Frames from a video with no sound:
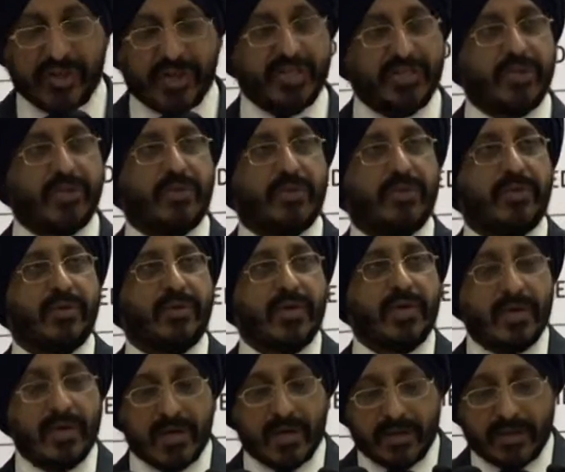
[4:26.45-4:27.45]
Rathore,
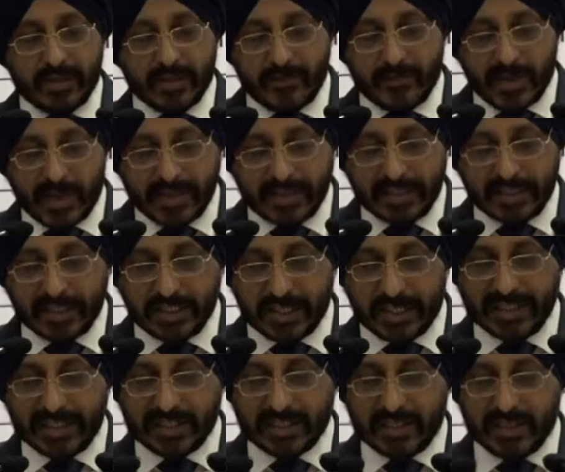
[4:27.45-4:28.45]
the Vice
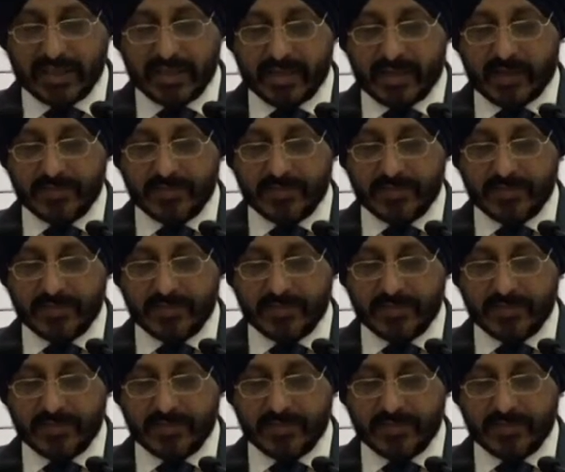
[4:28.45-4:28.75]
Chancellor